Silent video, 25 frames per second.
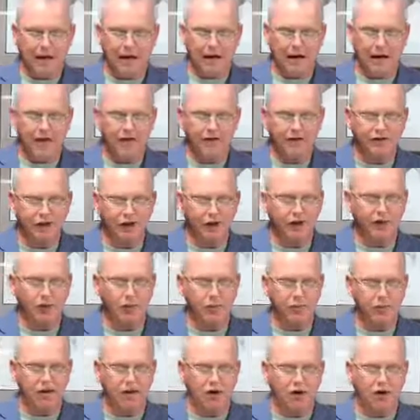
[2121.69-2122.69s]
And lest I
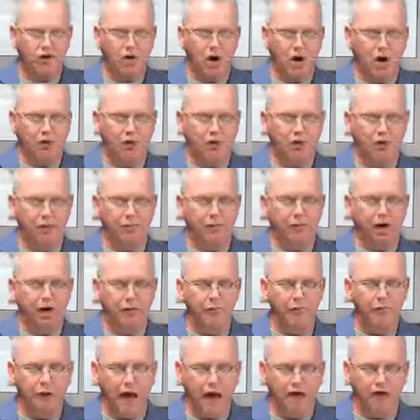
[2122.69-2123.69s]
should be exalted
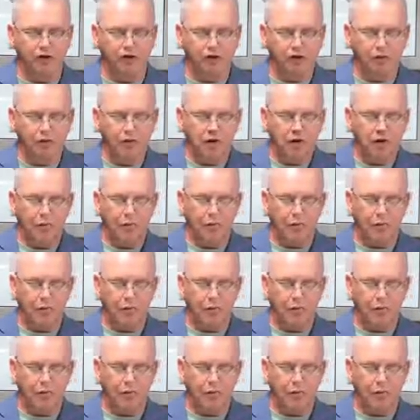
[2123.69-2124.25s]
above measure